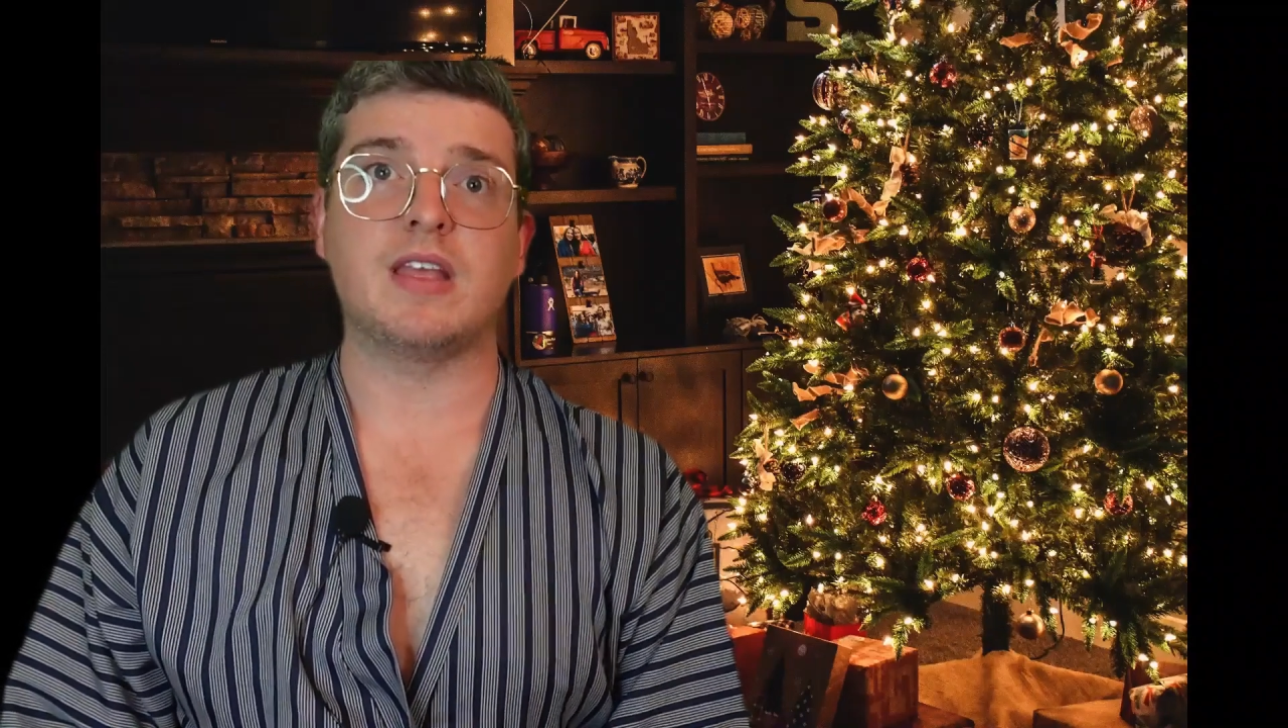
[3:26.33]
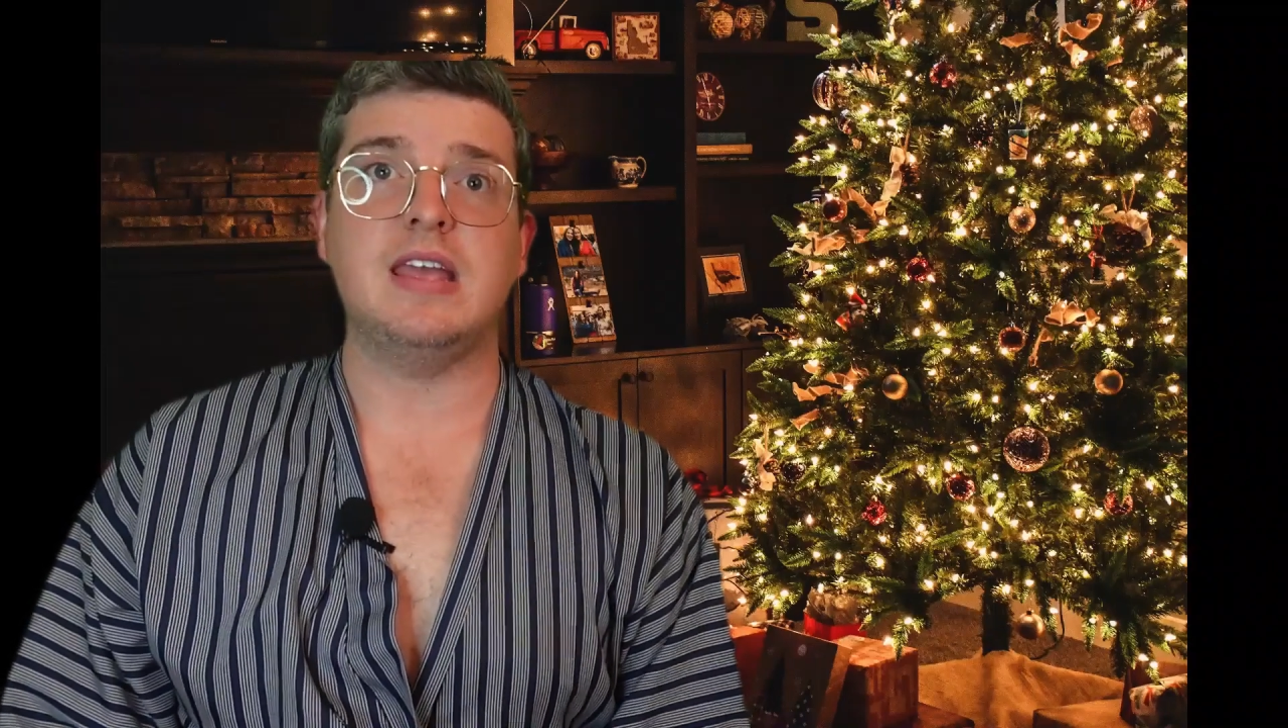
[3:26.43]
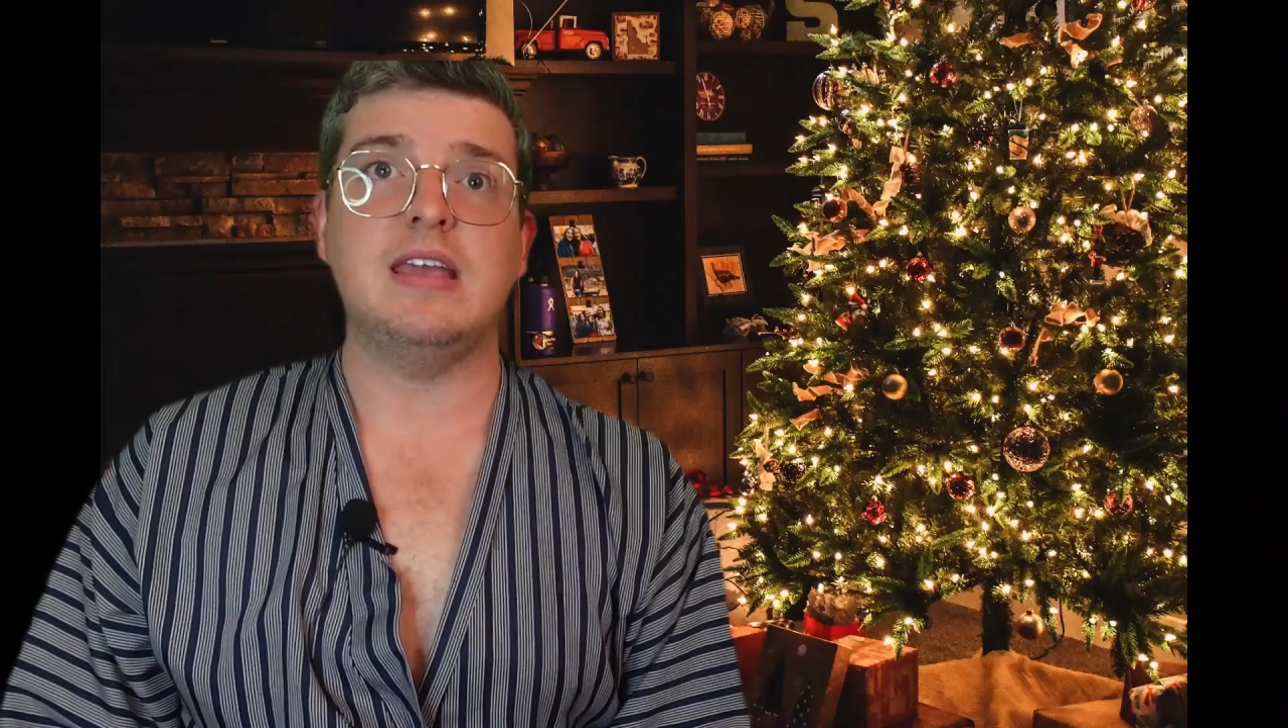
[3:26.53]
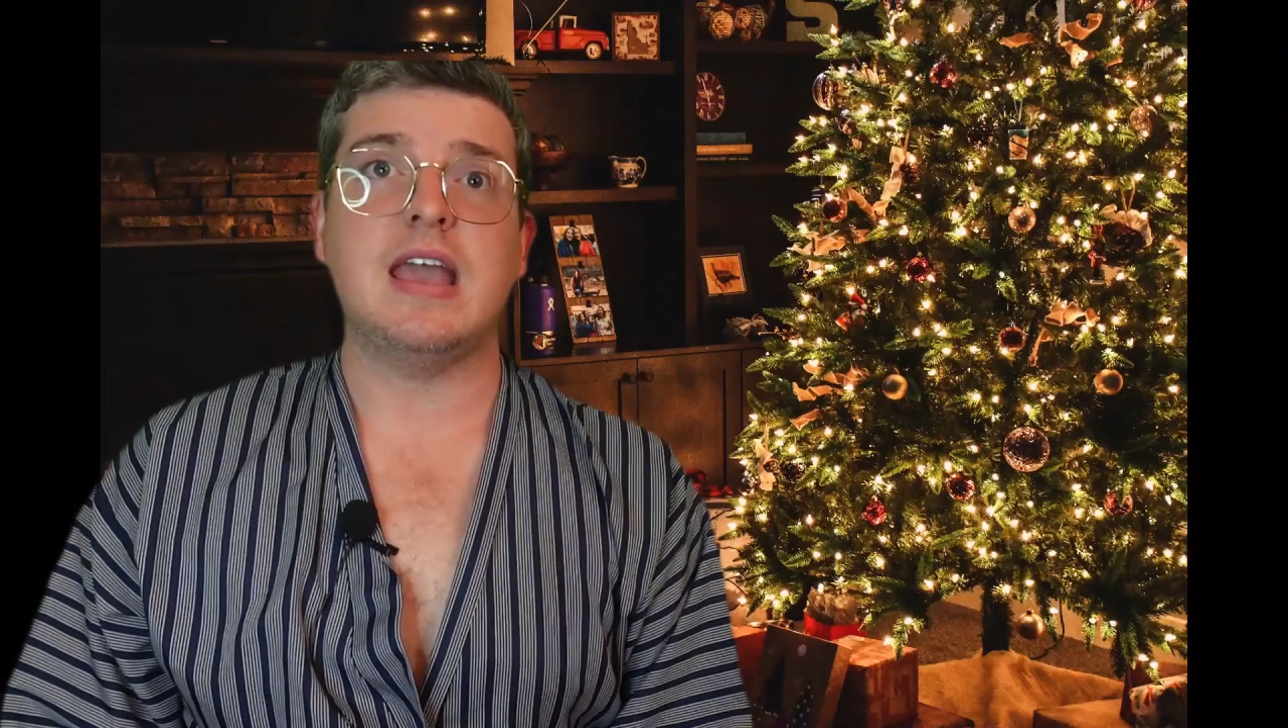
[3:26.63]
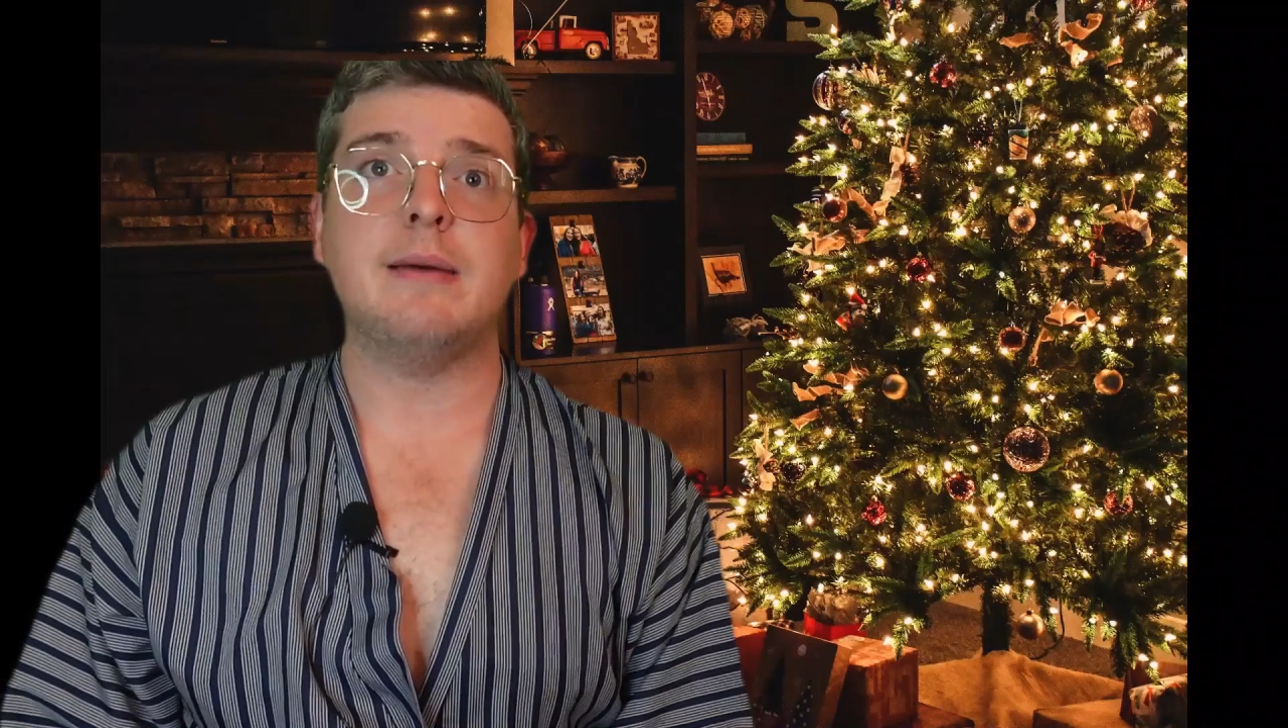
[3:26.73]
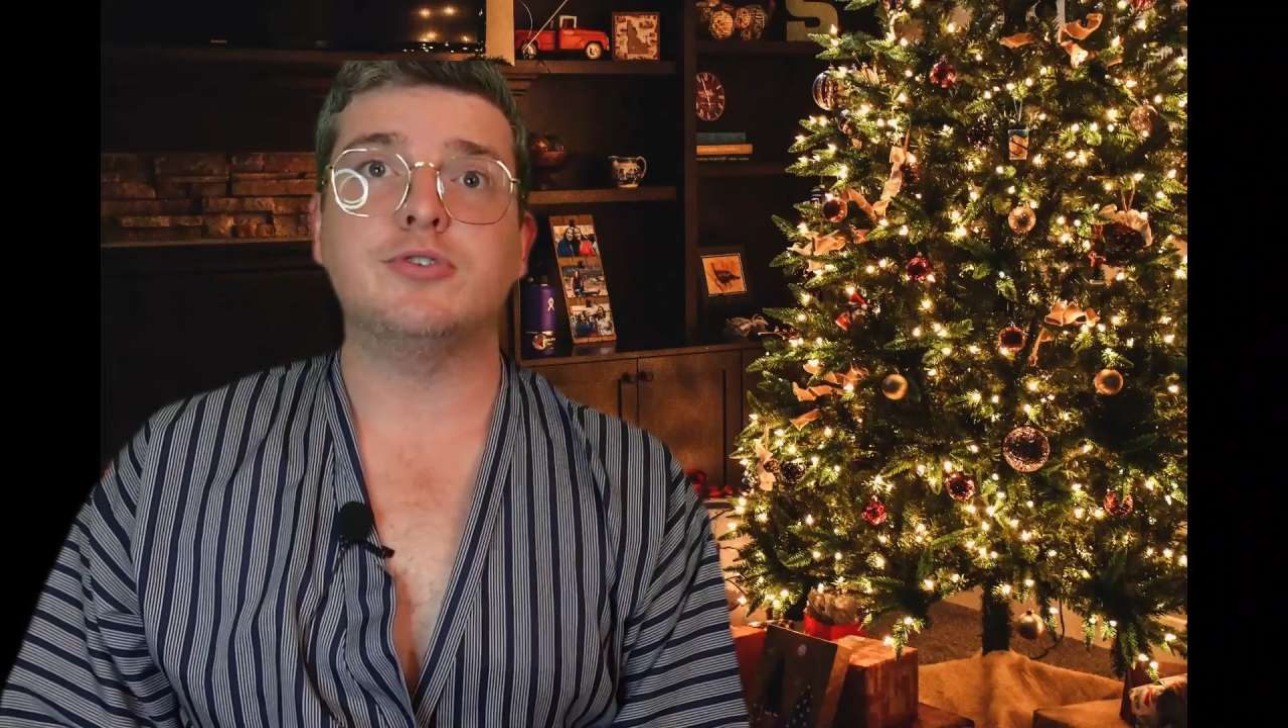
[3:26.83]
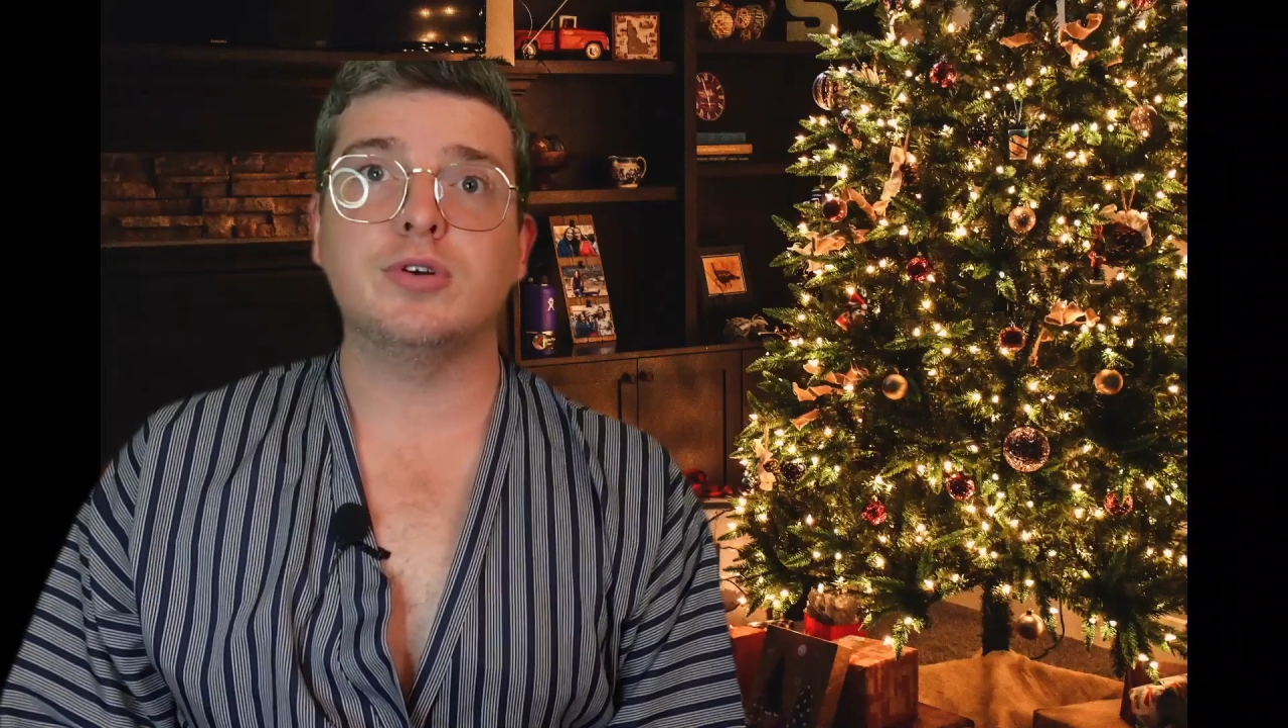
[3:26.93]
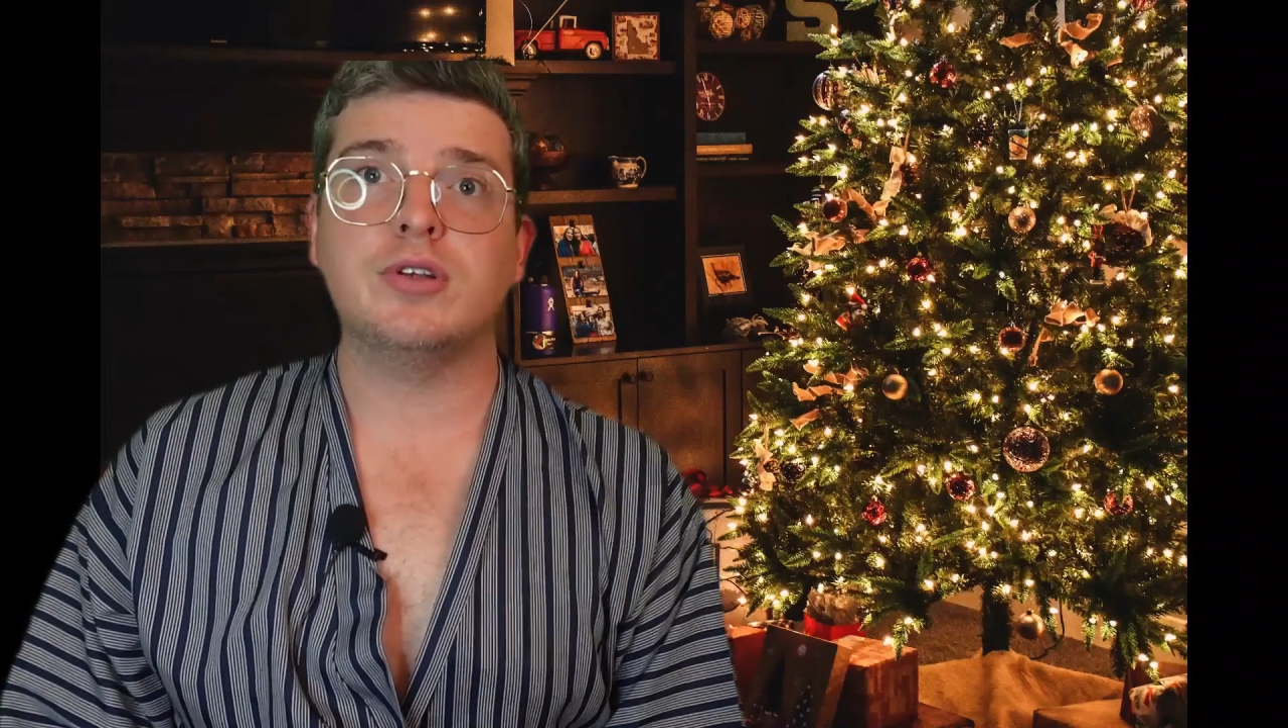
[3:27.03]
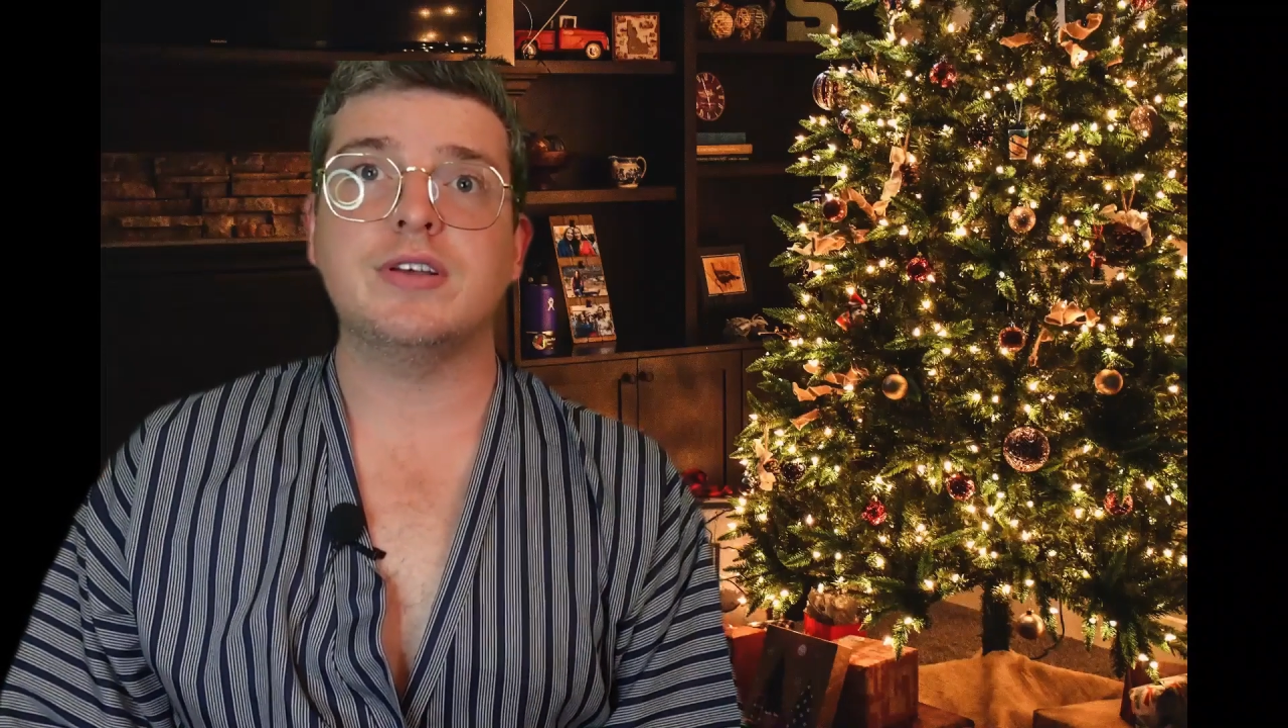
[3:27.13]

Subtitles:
He kept true